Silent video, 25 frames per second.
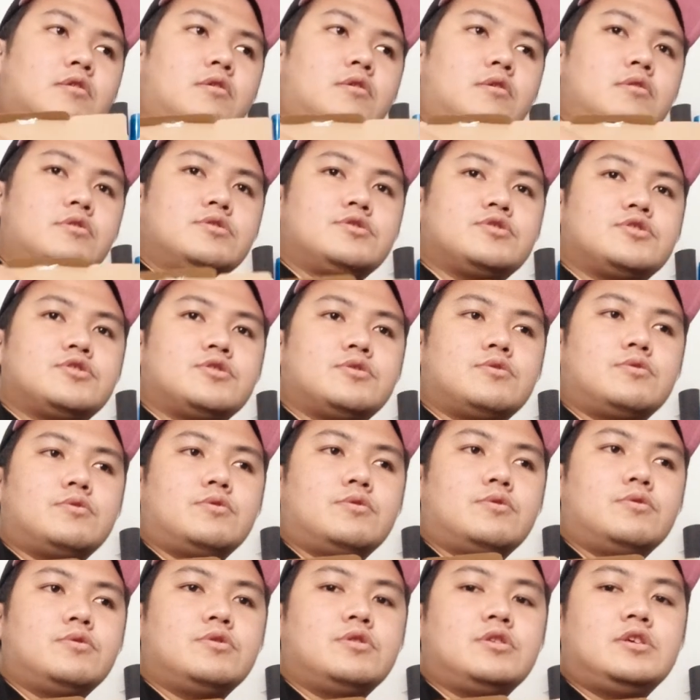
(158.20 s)

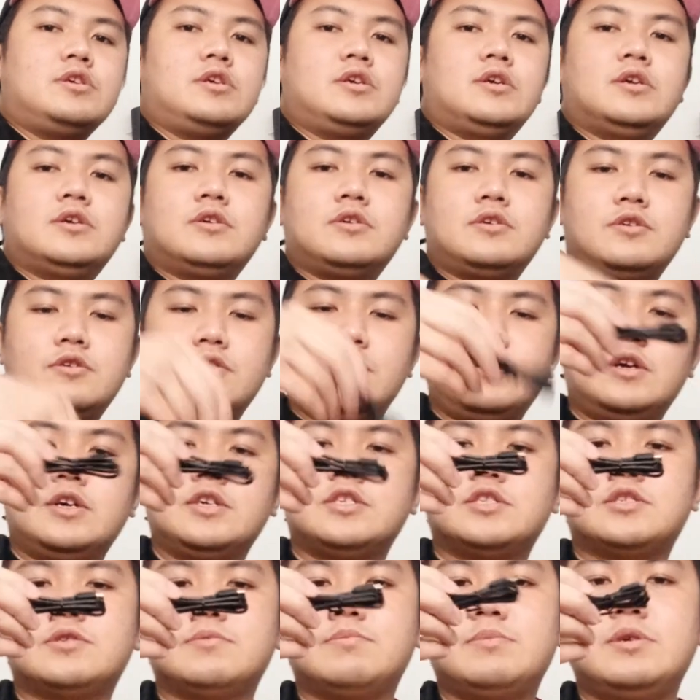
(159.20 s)
also the
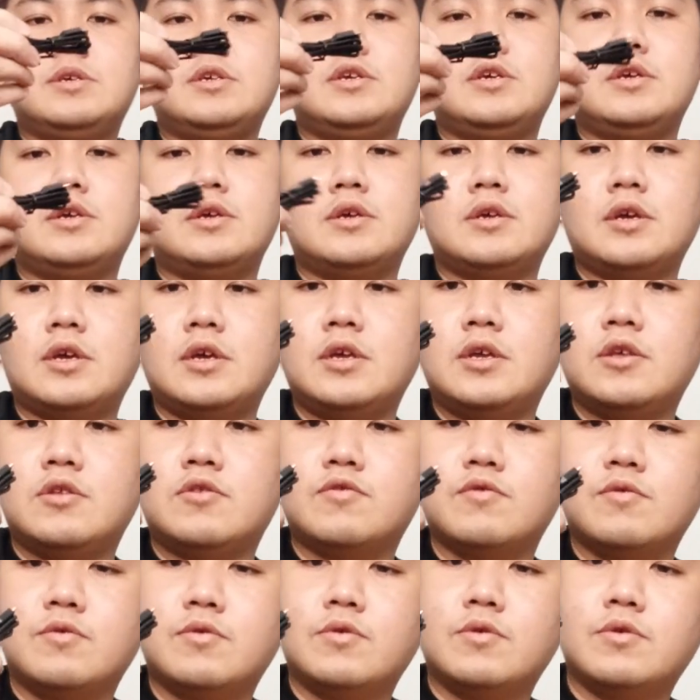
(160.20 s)
USB-A
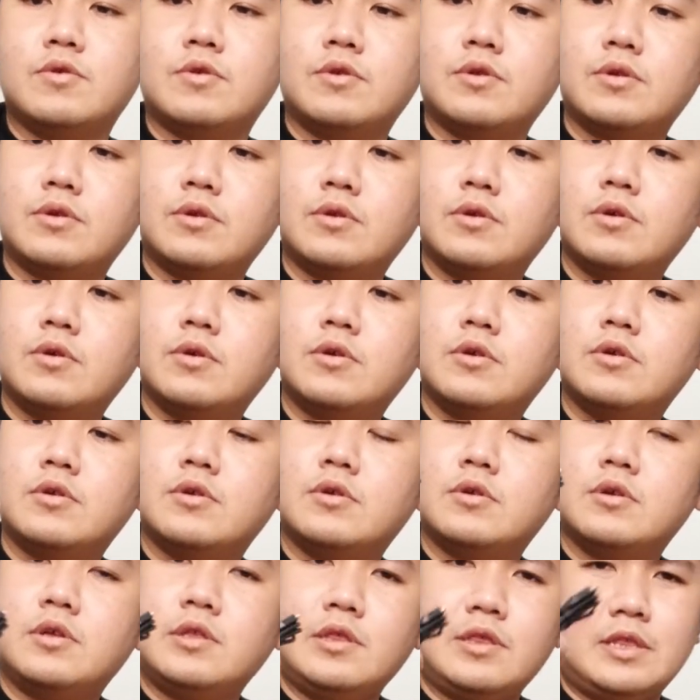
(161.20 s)
to,
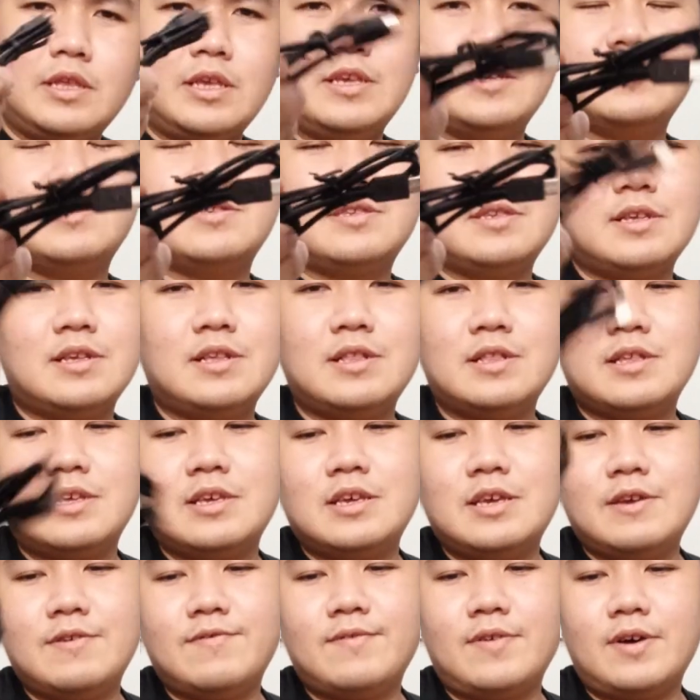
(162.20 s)
they still
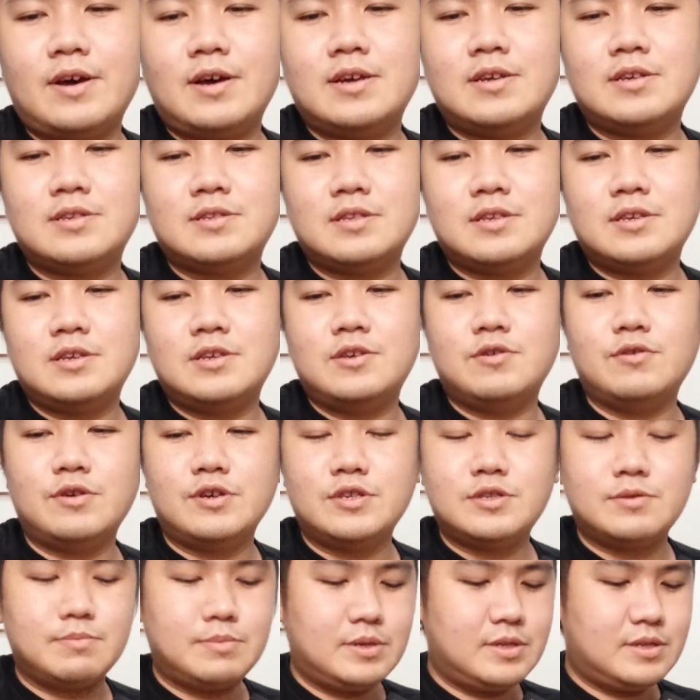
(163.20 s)
give us the
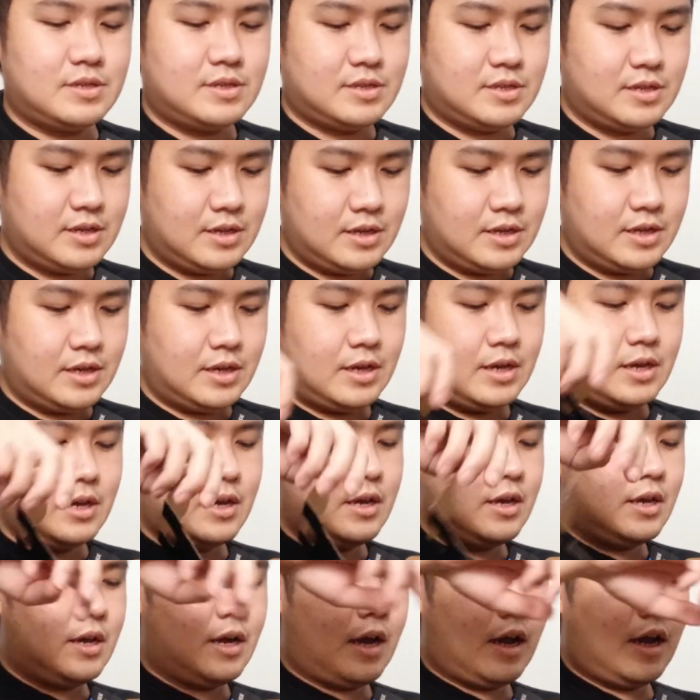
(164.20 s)
USB-C.
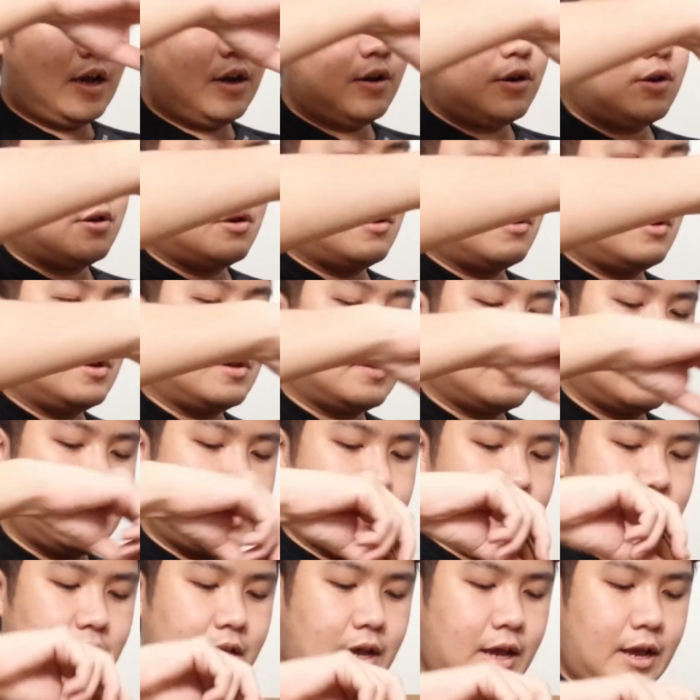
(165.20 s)
I don't know if it's
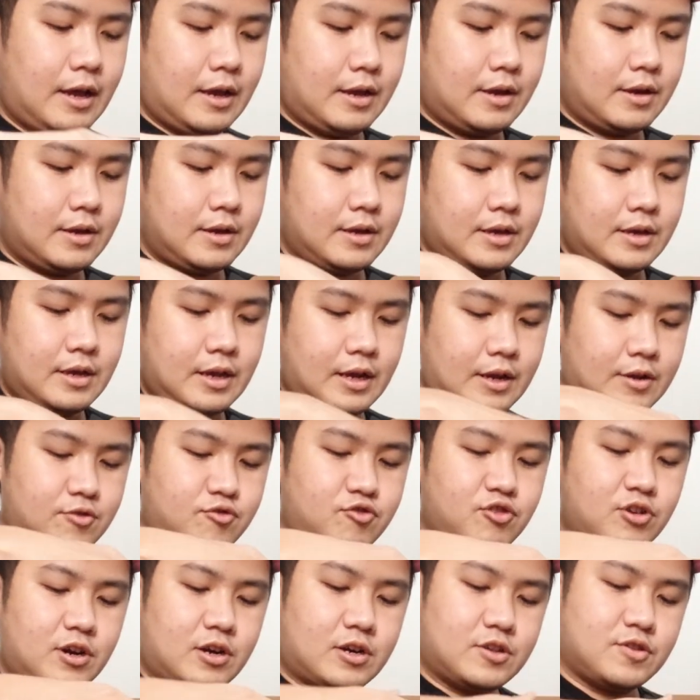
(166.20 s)
gonna can
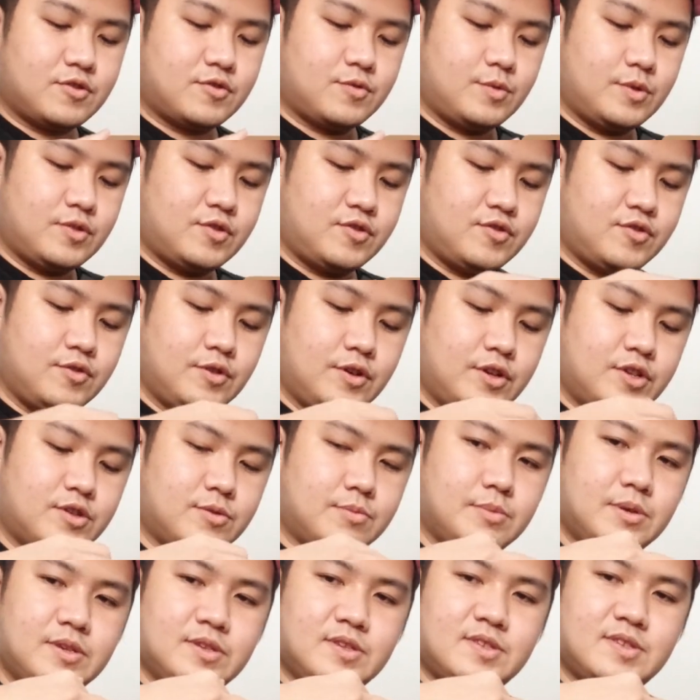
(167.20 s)
charge with
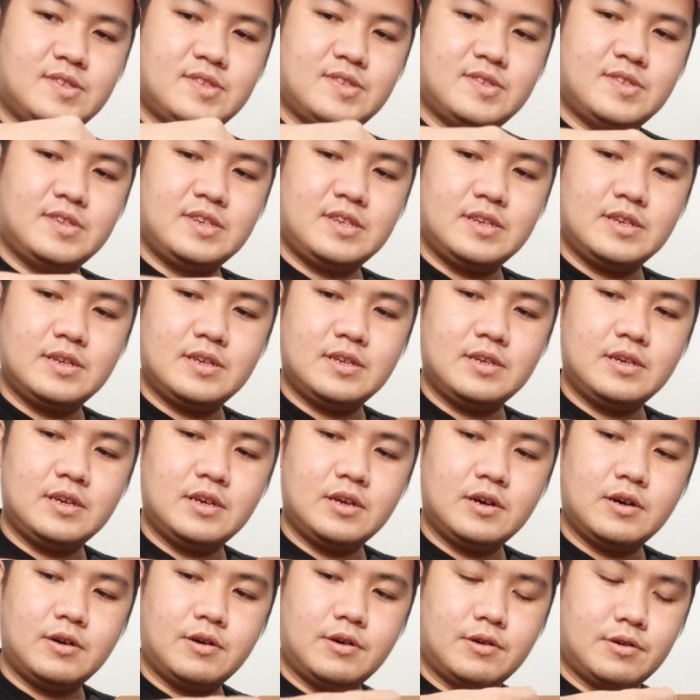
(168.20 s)
USB-C
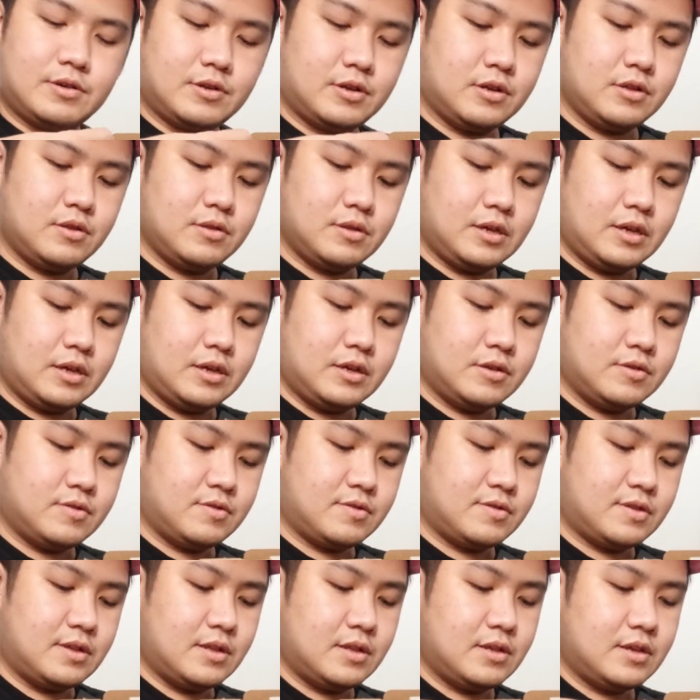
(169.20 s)
or not. They
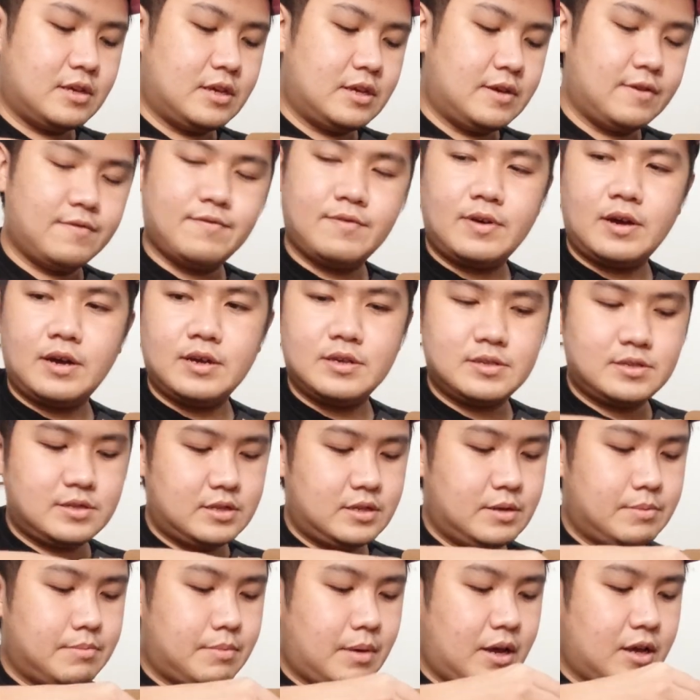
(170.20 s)
still give us
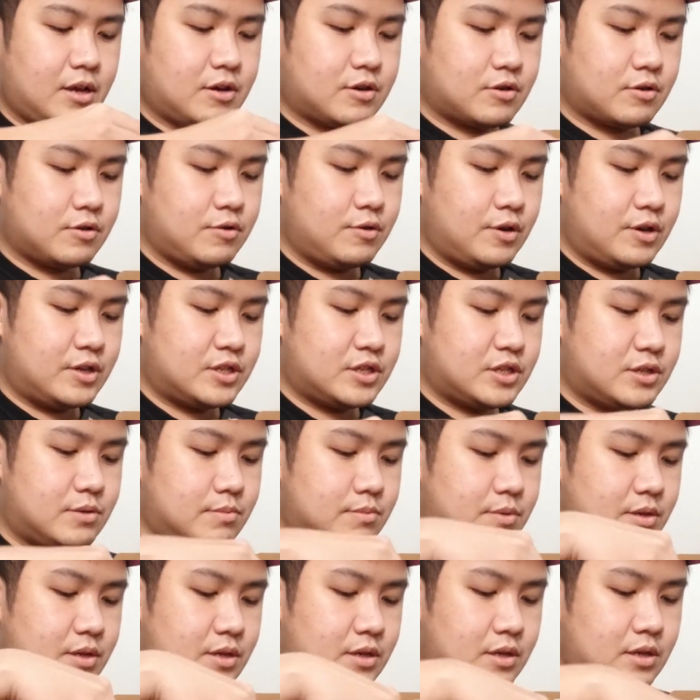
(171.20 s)
the micro
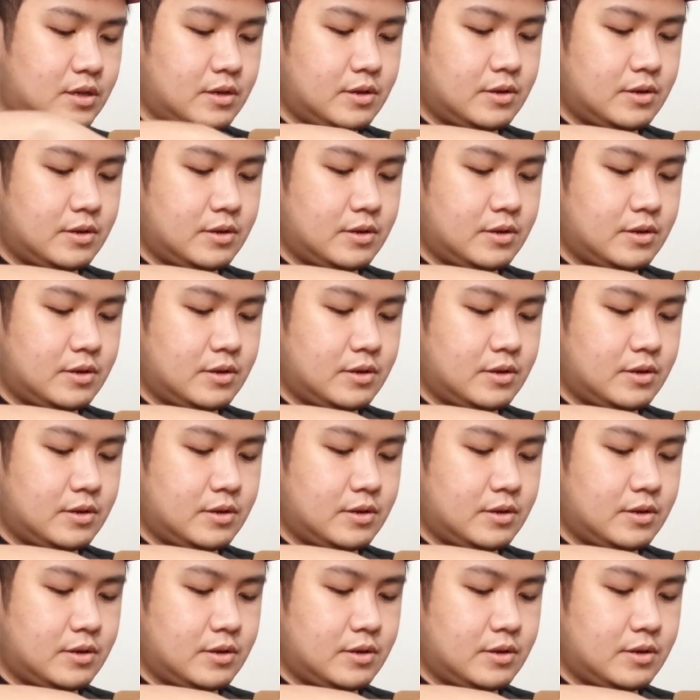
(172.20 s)
USB.